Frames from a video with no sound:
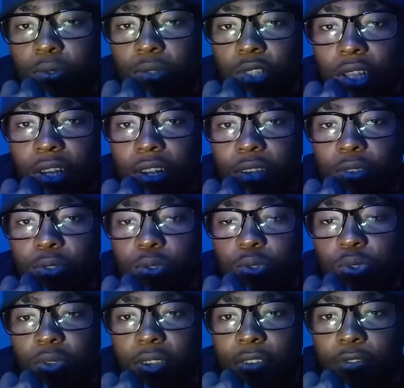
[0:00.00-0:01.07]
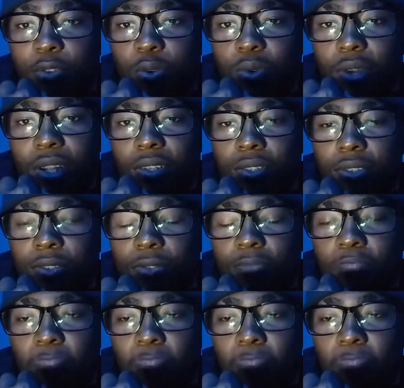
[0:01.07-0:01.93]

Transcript: shout out to everyone.